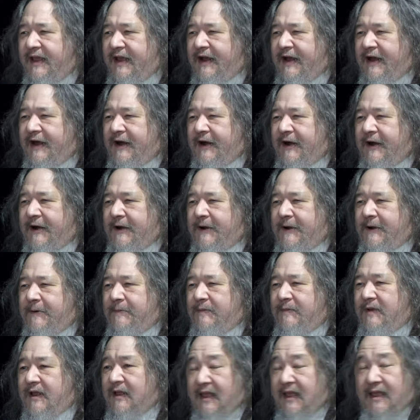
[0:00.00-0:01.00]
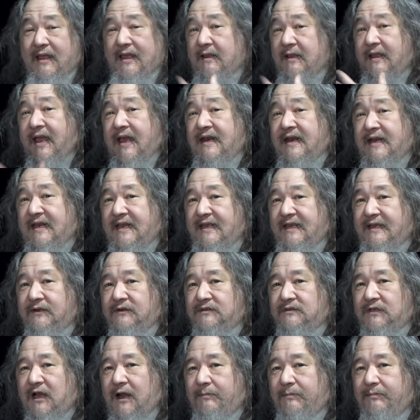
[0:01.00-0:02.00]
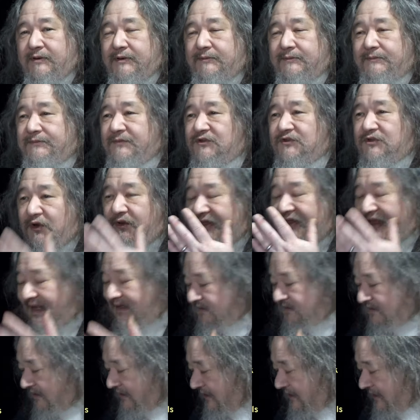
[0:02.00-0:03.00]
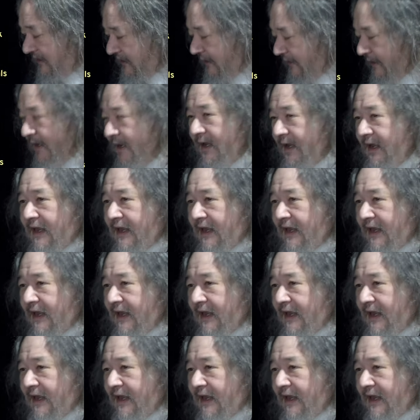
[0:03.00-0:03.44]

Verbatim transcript: Uh, um, and it heals up. So that's the key.